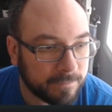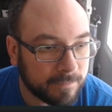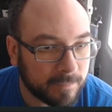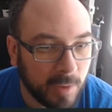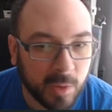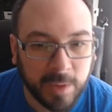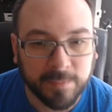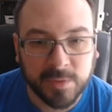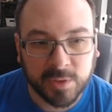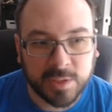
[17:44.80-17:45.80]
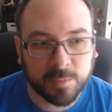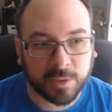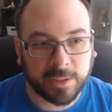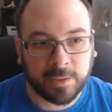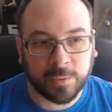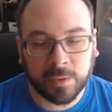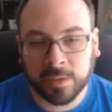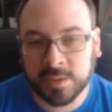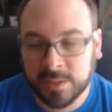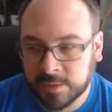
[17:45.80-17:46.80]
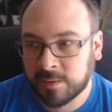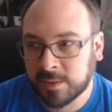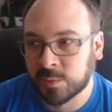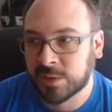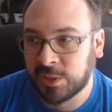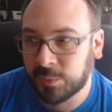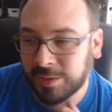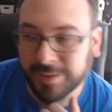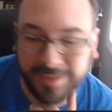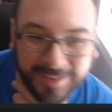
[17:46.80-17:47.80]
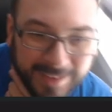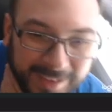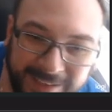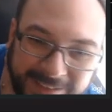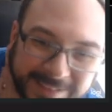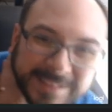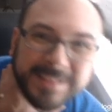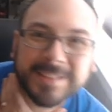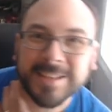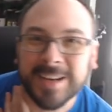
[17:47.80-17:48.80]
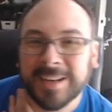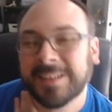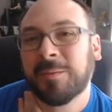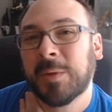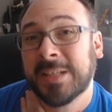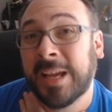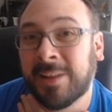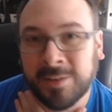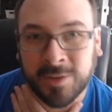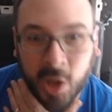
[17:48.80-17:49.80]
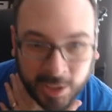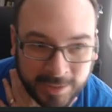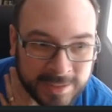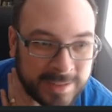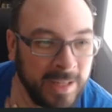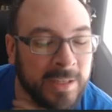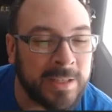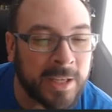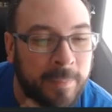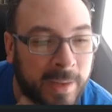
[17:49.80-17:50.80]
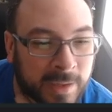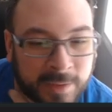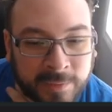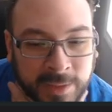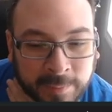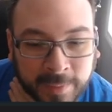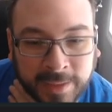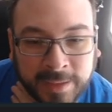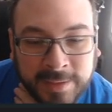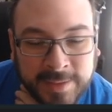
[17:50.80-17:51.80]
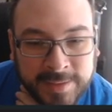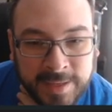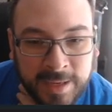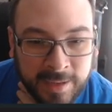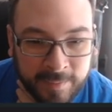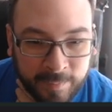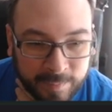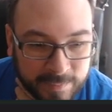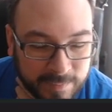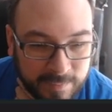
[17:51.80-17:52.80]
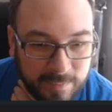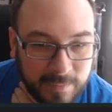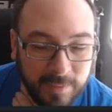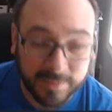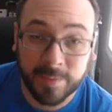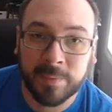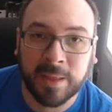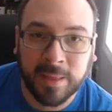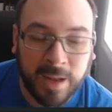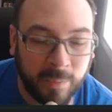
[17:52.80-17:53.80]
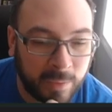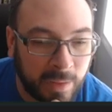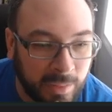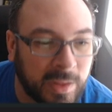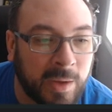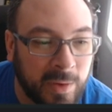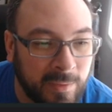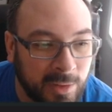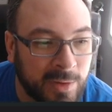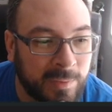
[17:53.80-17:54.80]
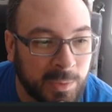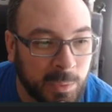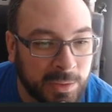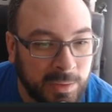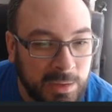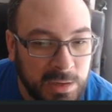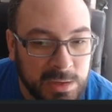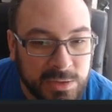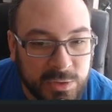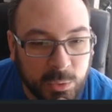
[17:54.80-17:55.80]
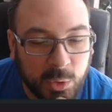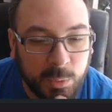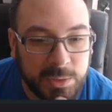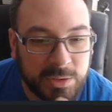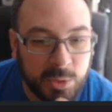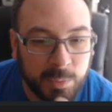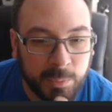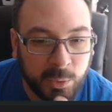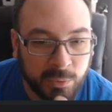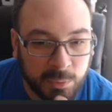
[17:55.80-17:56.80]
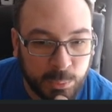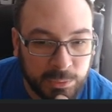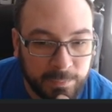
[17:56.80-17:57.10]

Okay, so this is pretty cute. This was cute. This is once again not a list that I take competitively, but it is something that I think I would have a lot of fun with. So Colby's super maneuverable.